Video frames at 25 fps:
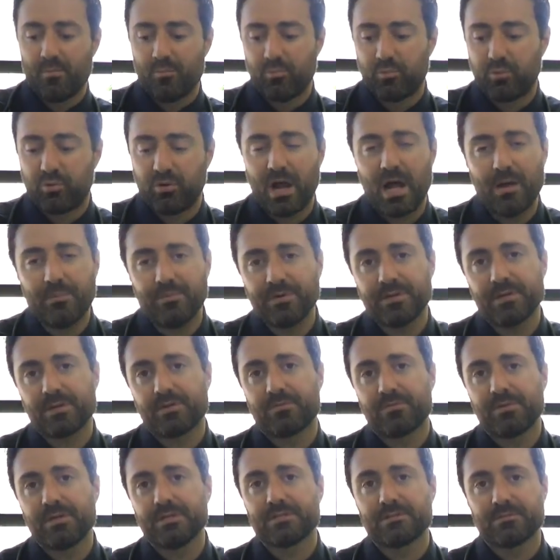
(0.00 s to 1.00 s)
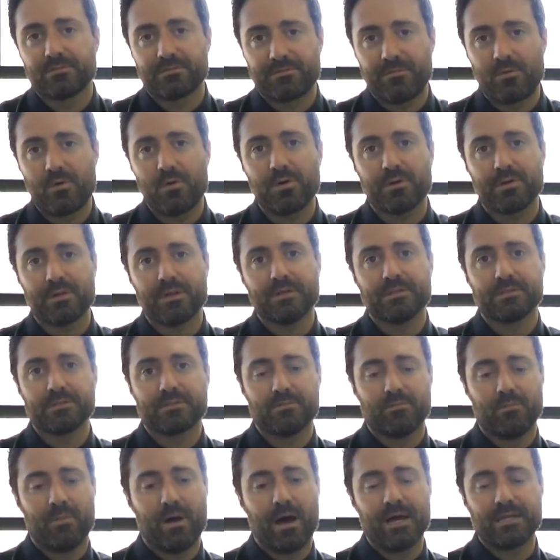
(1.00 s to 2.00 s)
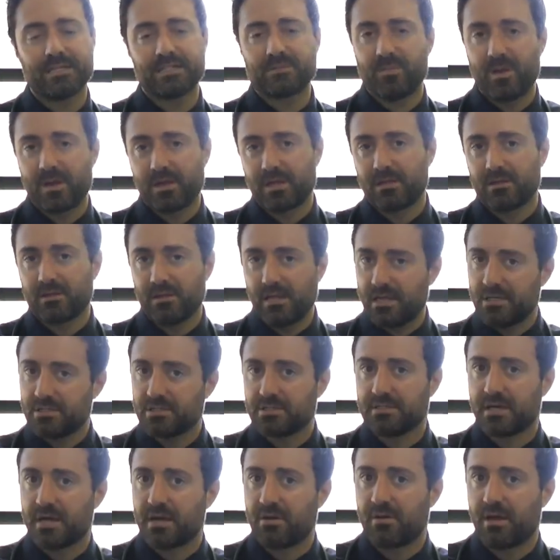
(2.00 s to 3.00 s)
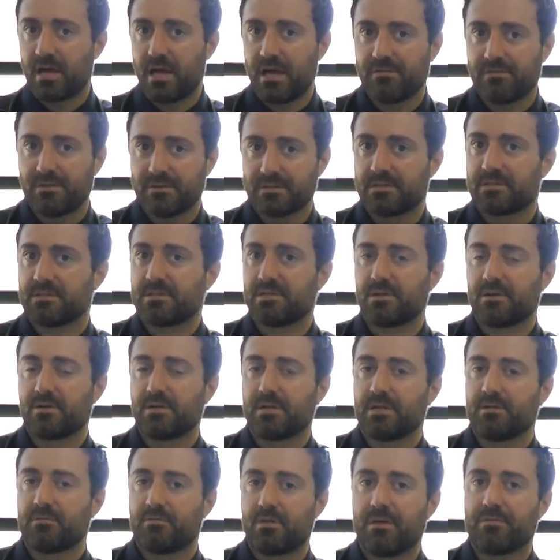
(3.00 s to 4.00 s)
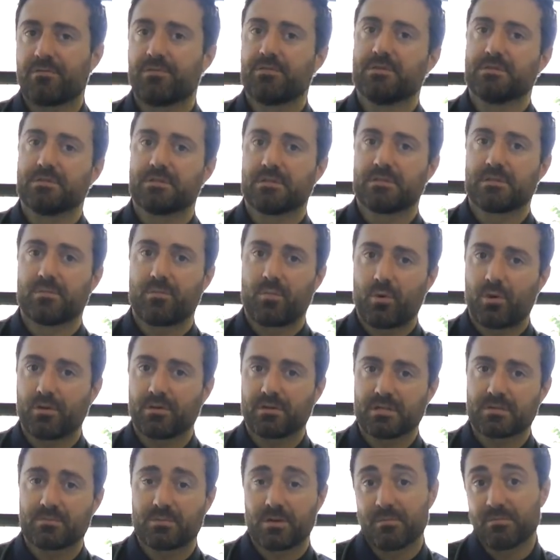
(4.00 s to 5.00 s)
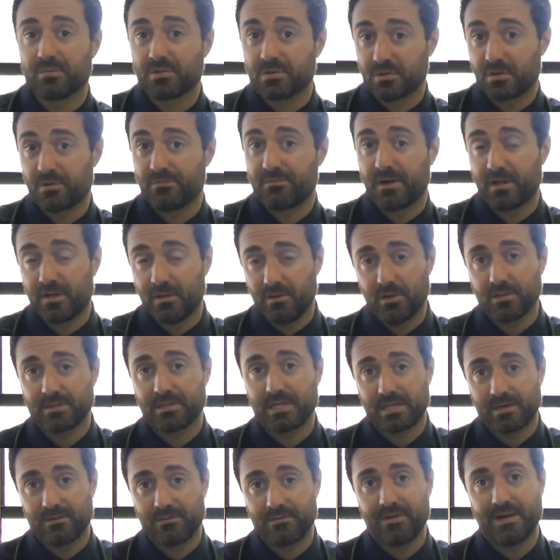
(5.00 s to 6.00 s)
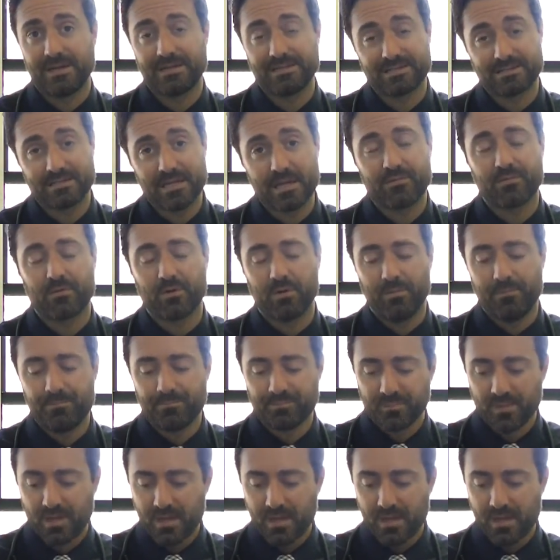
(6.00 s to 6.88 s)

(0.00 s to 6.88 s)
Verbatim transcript: Probably the reason for this, my speculation, I don't have necessarily a reference to support this, but I'm sure if I looked I could find several.